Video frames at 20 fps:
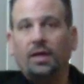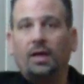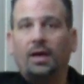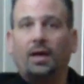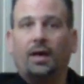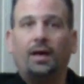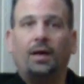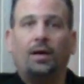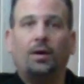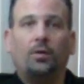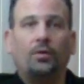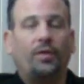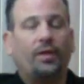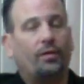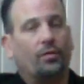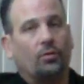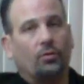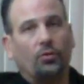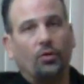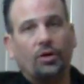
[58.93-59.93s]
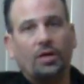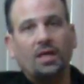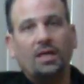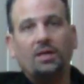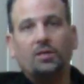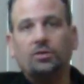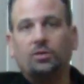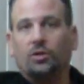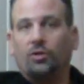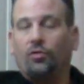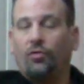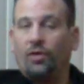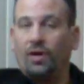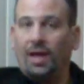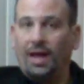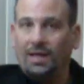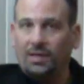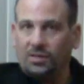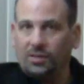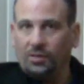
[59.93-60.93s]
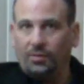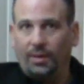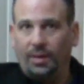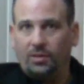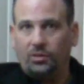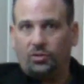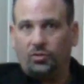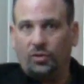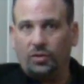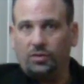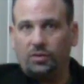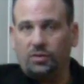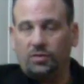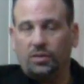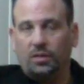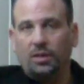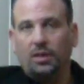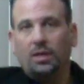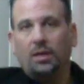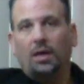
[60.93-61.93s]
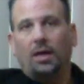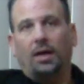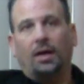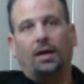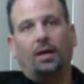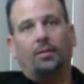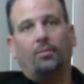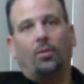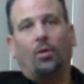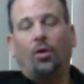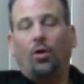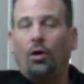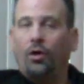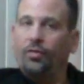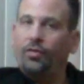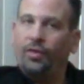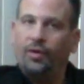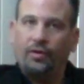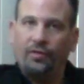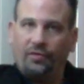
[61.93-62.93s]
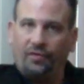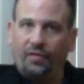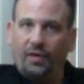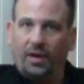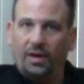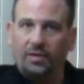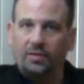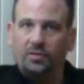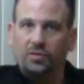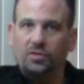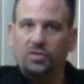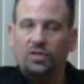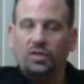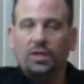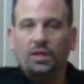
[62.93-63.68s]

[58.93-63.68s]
uh, that are looking to create some interest um, on their funds